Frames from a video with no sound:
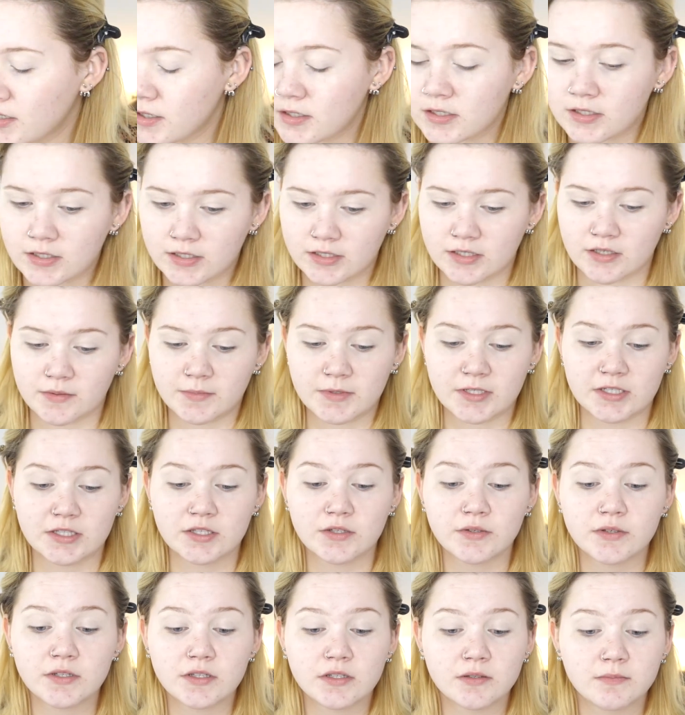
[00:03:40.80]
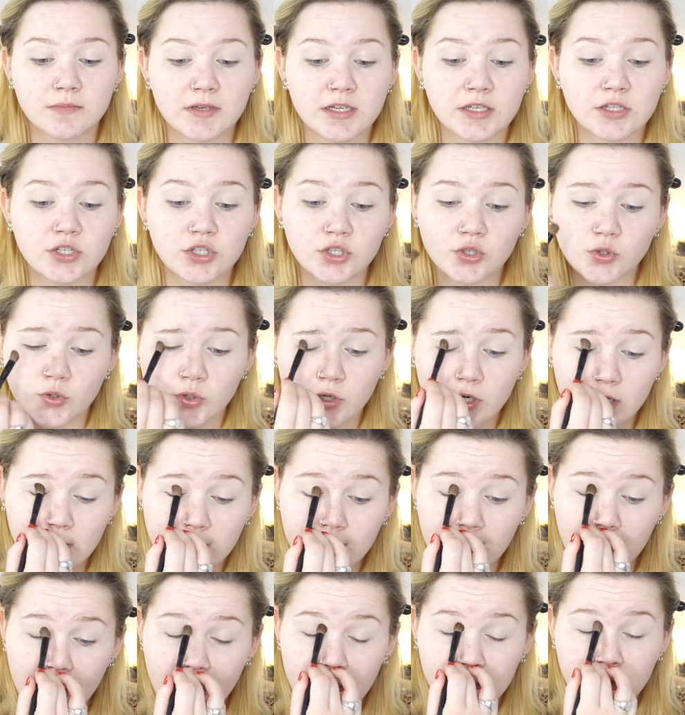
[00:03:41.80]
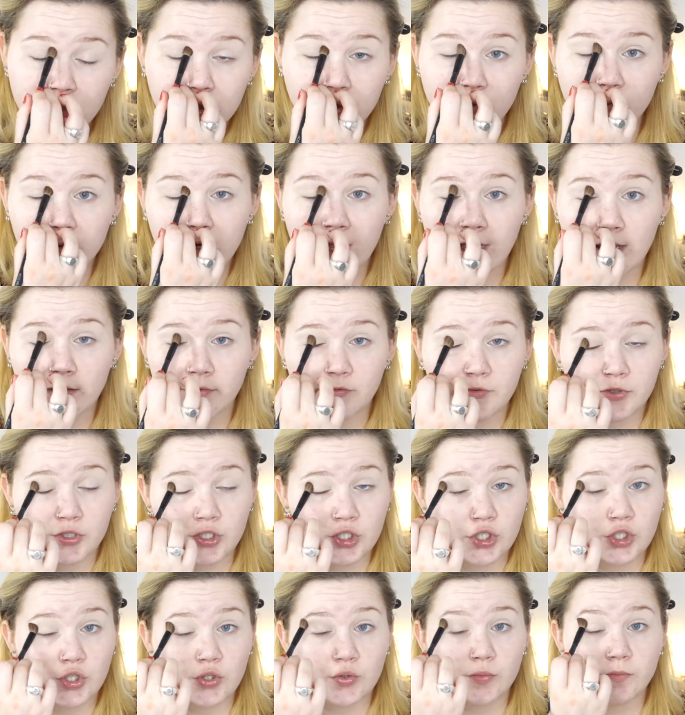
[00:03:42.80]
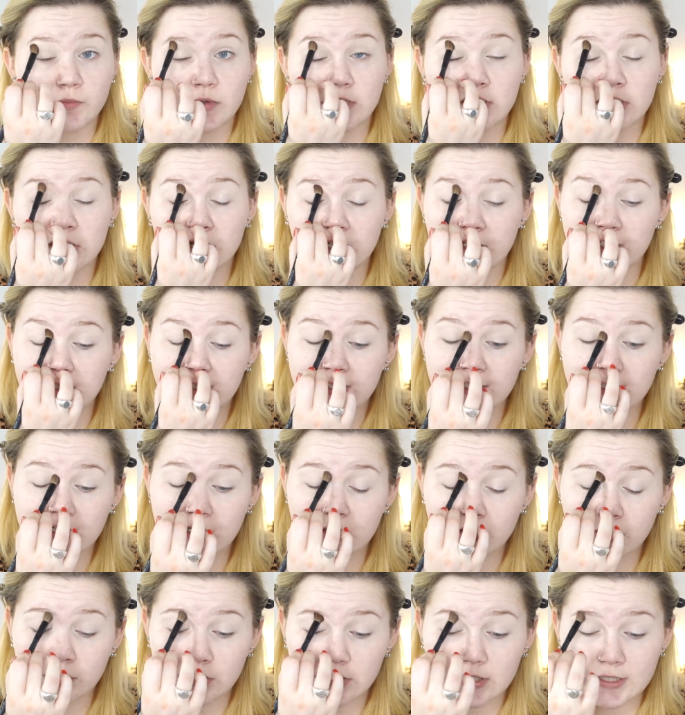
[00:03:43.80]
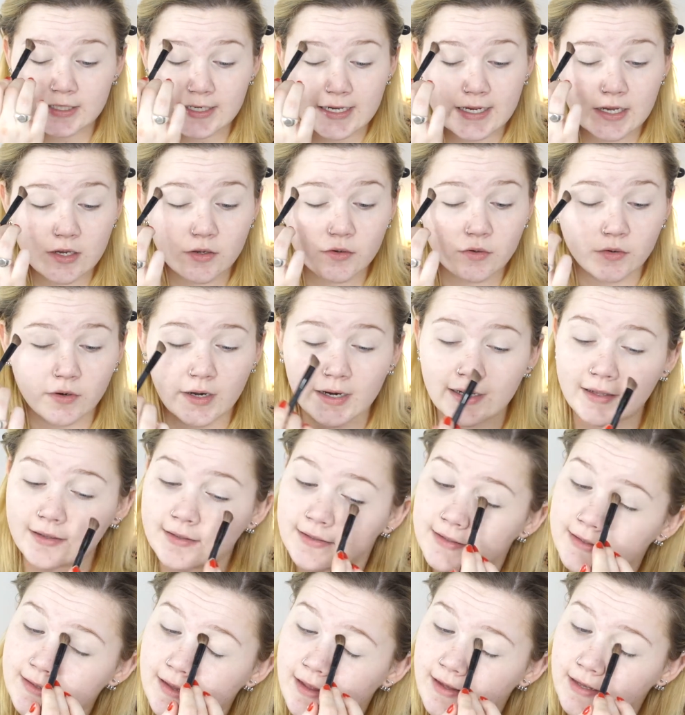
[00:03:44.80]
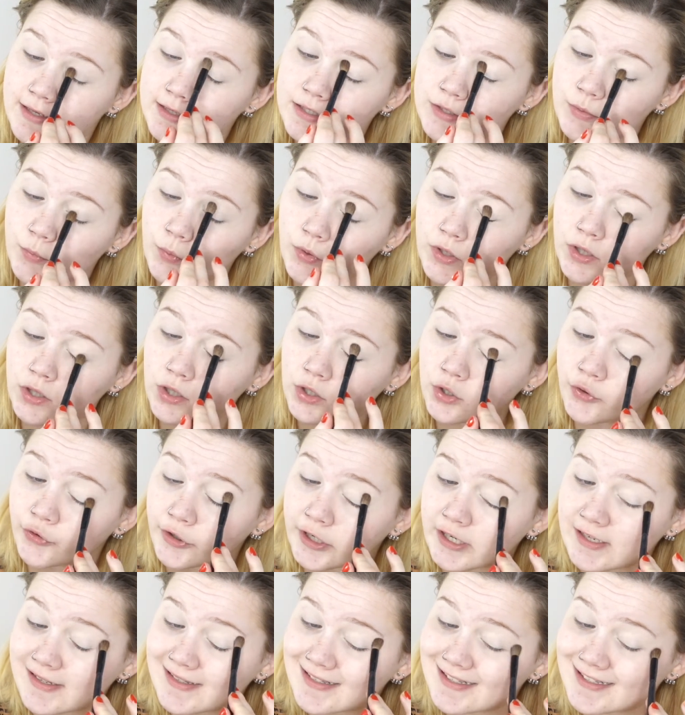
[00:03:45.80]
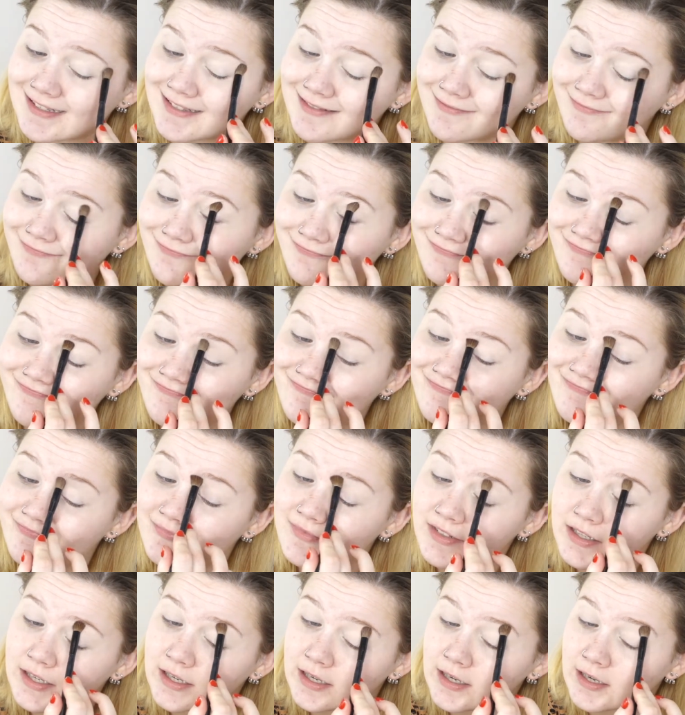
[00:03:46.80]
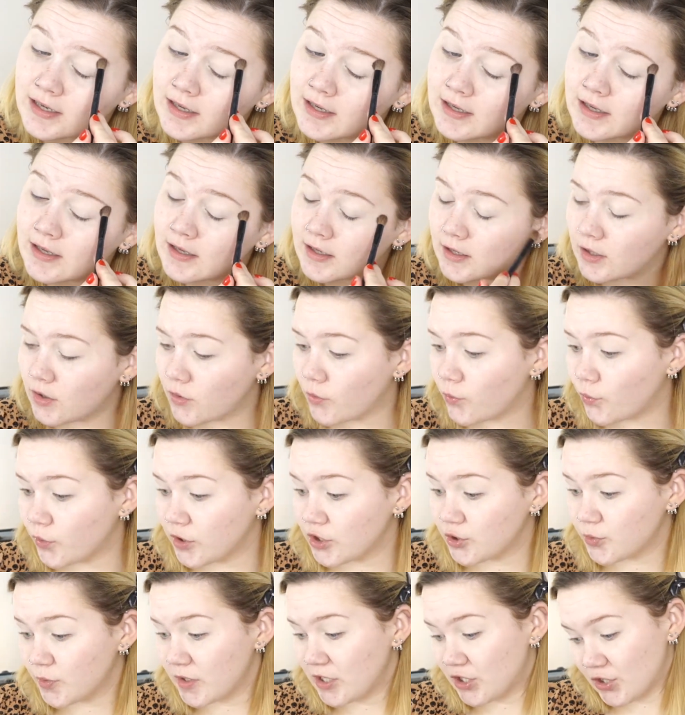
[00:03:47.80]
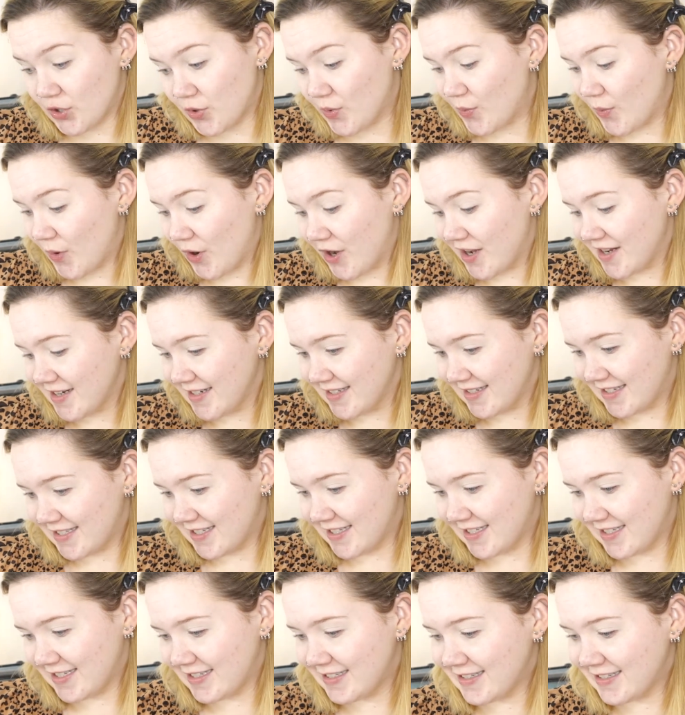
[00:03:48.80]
So I'm just going to make sure that I don't have too much concealer down or else this will crease, which we don't want.